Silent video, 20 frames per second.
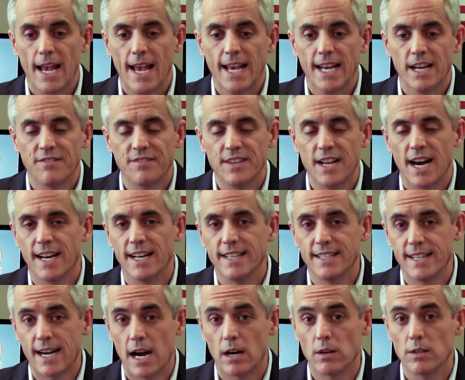And if not
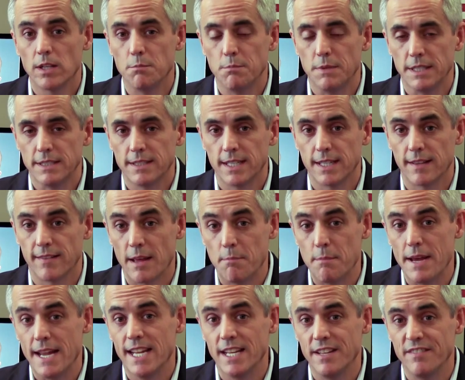entirely missing, they
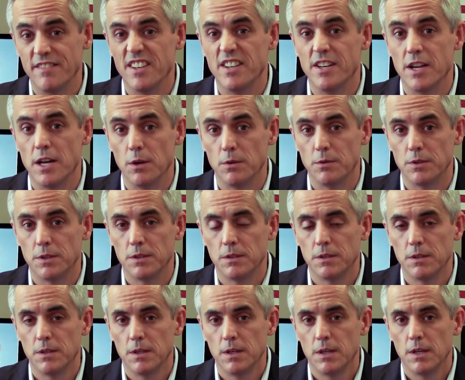may even note
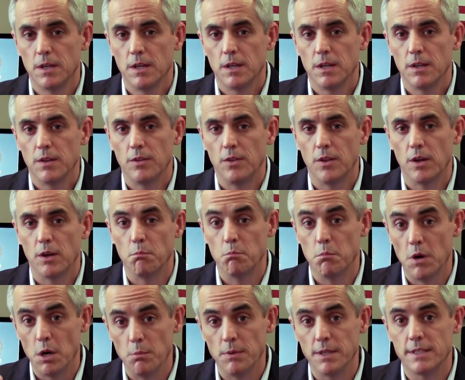the
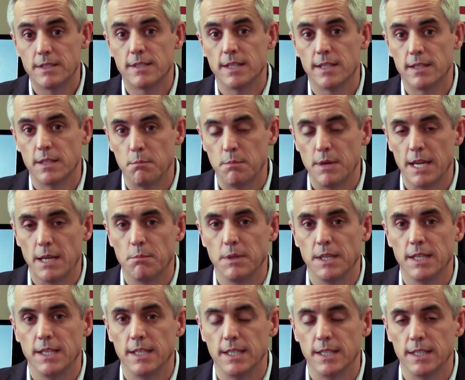moments that the
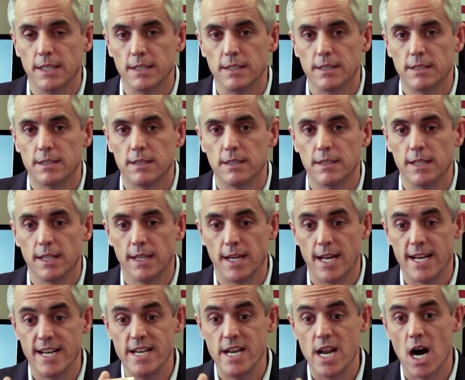baby is in
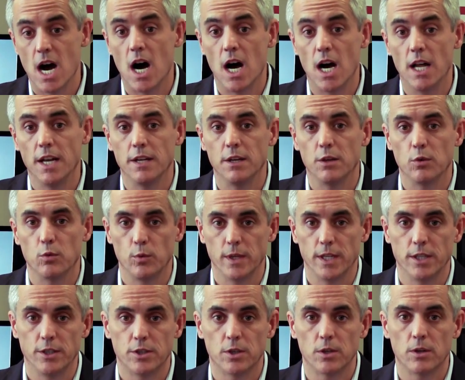a
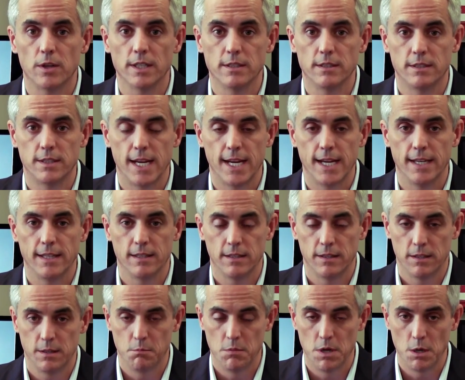non-reassuring
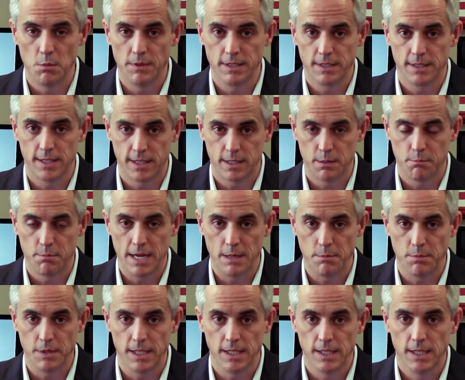state, the moments that the
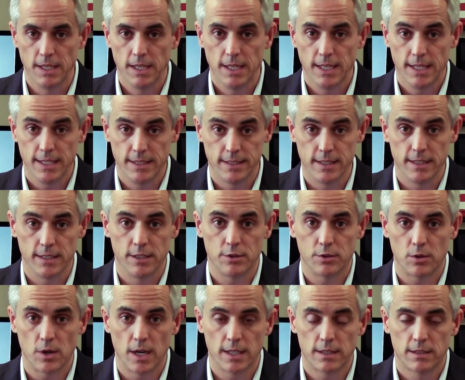baby is in
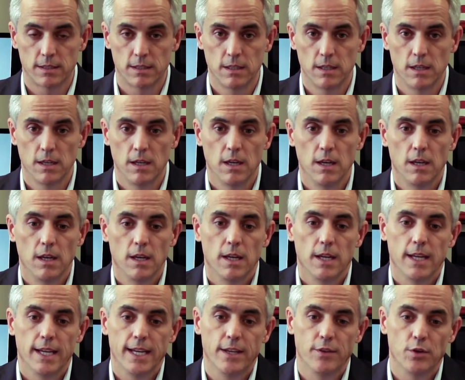distress,
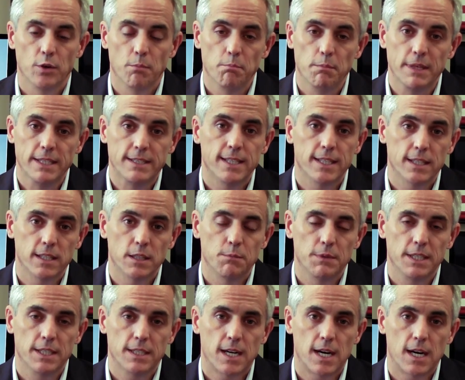either missing them
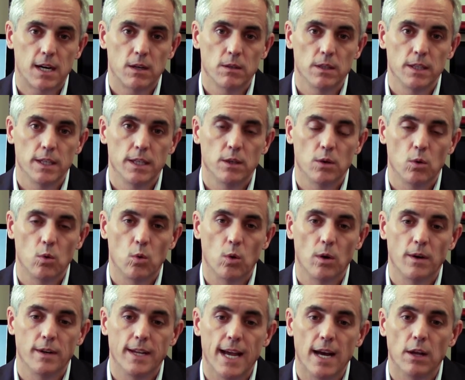entirely
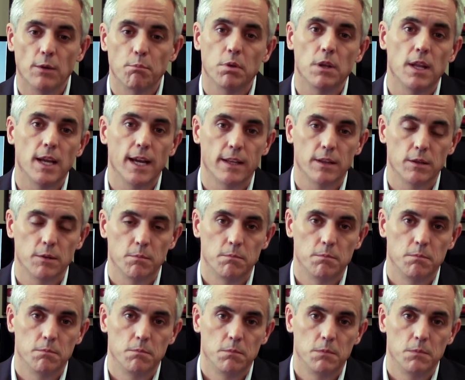or downplaying them.